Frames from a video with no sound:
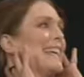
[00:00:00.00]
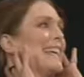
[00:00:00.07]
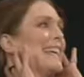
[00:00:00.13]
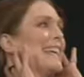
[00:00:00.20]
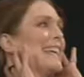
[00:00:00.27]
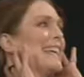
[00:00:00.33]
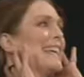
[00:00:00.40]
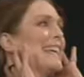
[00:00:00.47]

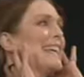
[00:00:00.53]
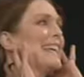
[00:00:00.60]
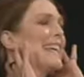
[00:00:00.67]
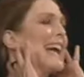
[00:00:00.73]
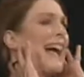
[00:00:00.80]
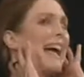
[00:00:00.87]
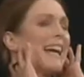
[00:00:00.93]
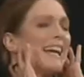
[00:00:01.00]
about my
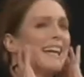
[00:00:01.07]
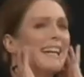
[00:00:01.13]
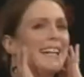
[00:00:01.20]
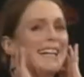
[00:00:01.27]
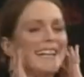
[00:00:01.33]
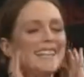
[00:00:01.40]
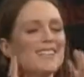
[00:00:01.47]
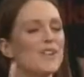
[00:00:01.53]
neck.
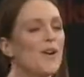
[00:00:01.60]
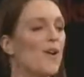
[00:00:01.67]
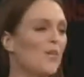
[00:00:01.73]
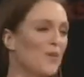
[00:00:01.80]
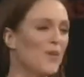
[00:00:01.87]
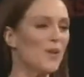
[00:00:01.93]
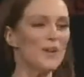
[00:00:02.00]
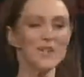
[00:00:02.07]
So of
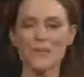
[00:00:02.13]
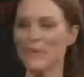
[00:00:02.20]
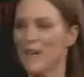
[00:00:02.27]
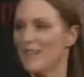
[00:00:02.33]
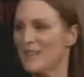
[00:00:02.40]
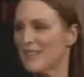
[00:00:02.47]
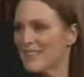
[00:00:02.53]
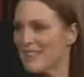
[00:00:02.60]
course, when I
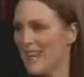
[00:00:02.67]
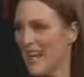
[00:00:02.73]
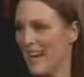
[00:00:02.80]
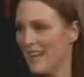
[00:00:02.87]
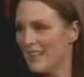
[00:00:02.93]
look at that,